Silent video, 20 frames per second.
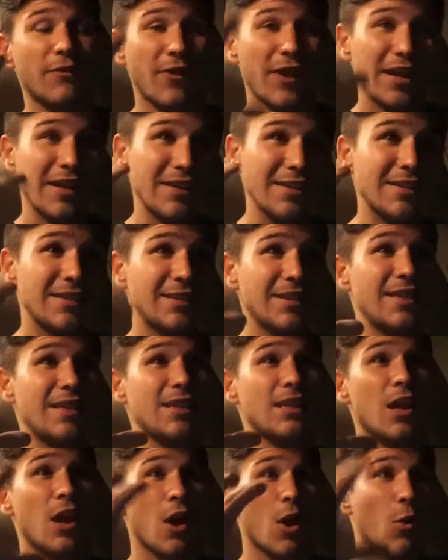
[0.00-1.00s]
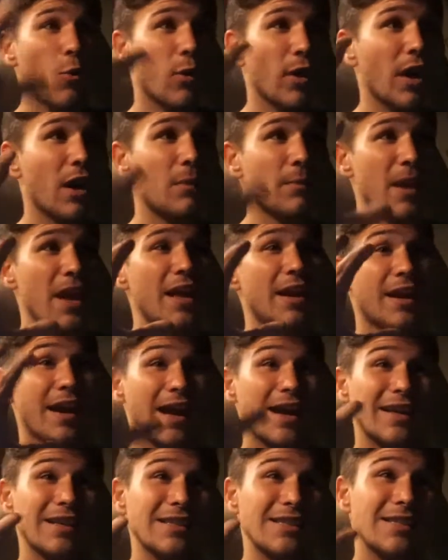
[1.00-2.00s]
I can see where I'm headed. I
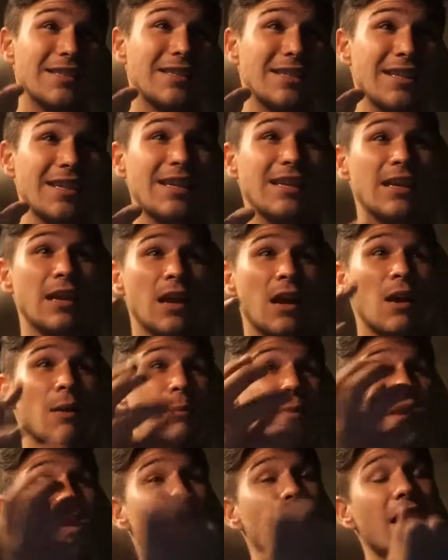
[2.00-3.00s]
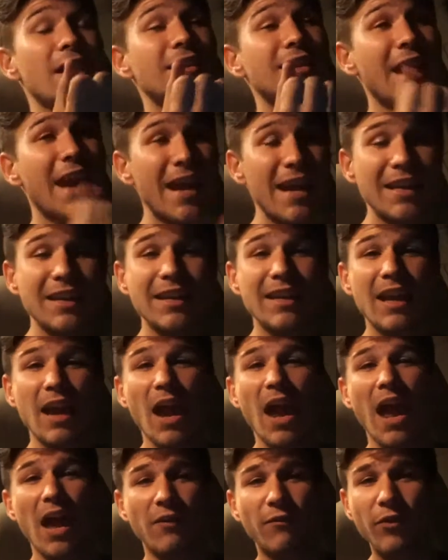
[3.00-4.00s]
can see me attaining
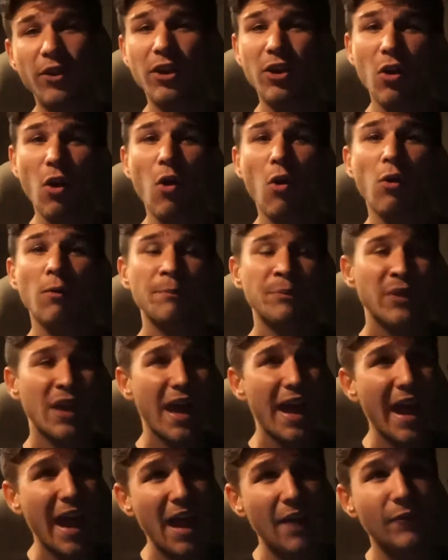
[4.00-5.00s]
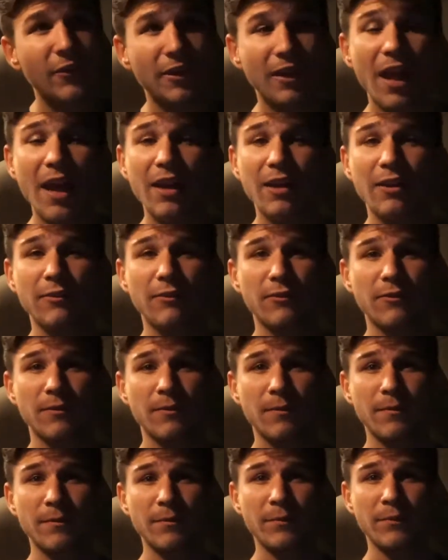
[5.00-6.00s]
every goal I have in life.
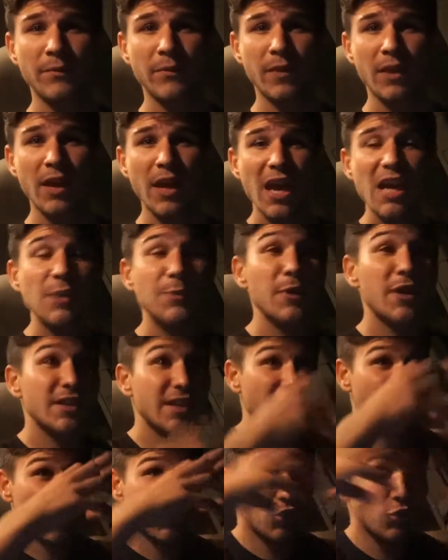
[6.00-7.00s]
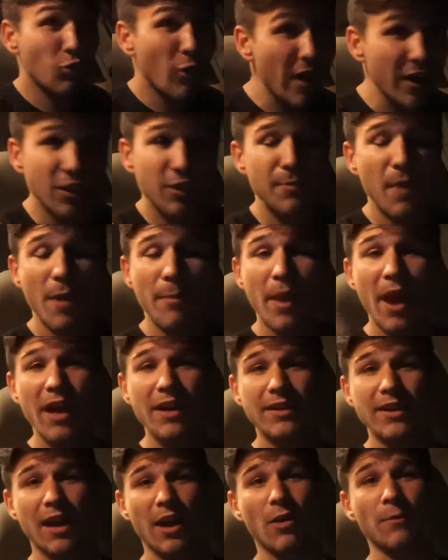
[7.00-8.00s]
It's because I stretched my mind
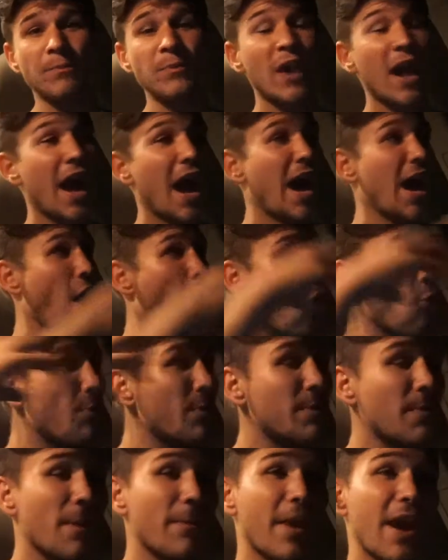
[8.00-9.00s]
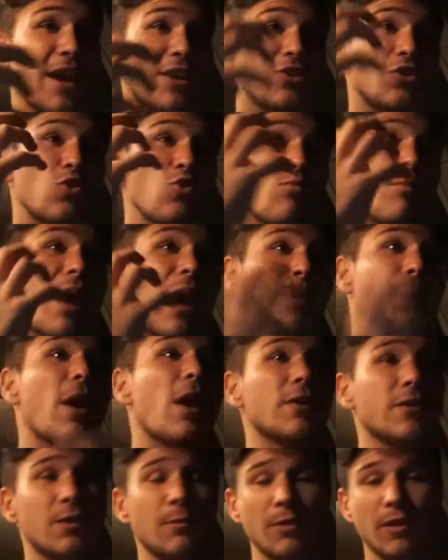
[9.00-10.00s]
out. I opened my mind to my
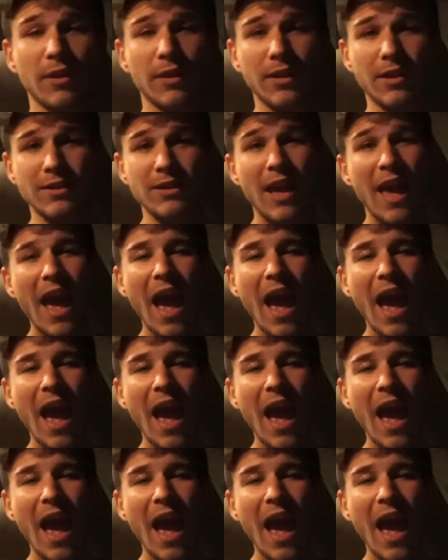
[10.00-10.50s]
possibilities.